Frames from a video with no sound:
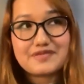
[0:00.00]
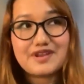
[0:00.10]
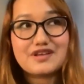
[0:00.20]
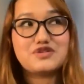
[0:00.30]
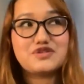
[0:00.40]

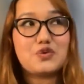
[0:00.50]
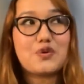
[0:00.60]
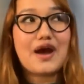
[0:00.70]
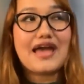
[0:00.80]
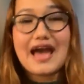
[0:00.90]
So
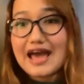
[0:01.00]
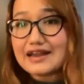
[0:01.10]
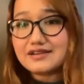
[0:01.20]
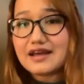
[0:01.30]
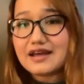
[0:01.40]
I had
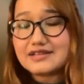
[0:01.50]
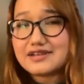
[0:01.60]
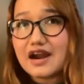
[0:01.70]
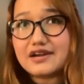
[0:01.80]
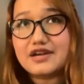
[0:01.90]
I
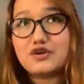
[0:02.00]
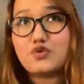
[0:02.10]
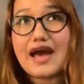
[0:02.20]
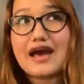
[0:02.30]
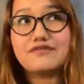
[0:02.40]
started to
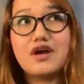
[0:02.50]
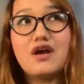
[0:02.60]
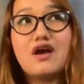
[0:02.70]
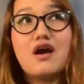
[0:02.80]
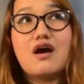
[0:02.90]
have
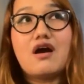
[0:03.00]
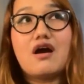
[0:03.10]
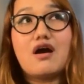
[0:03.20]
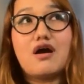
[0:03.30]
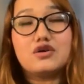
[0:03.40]

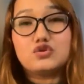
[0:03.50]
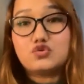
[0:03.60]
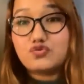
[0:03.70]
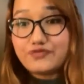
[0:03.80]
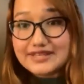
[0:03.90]
uh,
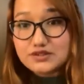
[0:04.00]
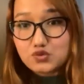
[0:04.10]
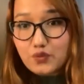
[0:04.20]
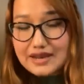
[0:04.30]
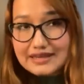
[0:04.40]
face
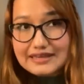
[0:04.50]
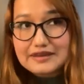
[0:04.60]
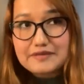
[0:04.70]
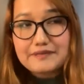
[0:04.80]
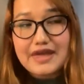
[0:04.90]
swelling
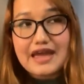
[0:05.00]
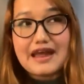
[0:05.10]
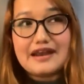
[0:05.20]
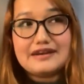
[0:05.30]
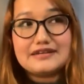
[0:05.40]

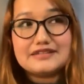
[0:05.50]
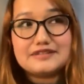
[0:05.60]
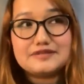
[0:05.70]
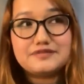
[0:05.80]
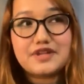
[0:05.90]
and uh,
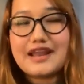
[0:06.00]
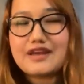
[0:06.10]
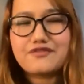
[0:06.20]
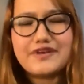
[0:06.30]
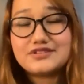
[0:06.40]
like
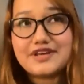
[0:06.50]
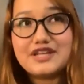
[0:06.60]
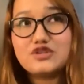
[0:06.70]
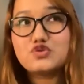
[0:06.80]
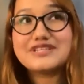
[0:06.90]
face swelling
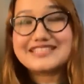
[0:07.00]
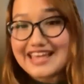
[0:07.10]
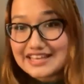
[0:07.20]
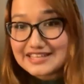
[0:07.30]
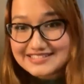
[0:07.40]
to this
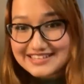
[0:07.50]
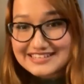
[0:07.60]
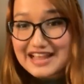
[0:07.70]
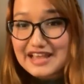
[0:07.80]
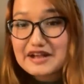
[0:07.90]
extent
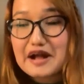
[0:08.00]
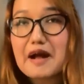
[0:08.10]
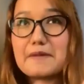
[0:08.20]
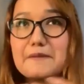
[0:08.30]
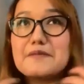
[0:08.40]
like
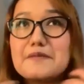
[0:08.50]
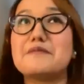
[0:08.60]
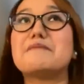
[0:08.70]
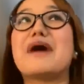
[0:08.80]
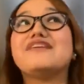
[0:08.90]
um,
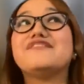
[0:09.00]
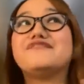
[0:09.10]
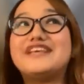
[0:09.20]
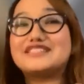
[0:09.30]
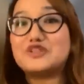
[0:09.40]
my
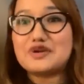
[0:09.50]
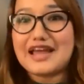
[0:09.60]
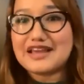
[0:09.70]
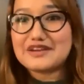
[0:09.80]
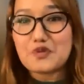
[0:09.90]
face looked
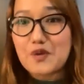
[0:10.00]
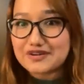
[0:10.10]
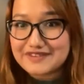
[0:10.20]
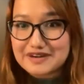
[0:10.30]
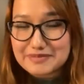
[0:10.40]
like a water
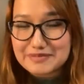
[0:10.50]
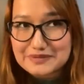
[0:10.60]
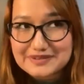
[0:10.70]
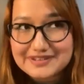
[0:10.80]
filled balloon